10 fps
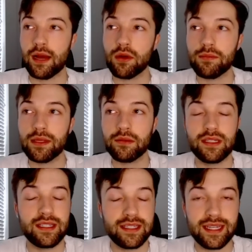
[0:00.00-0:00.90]
I want to be able
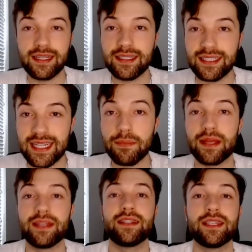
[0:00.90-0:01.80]
to dig deep
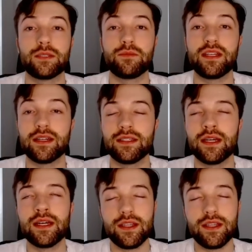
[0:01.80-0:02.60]
into this because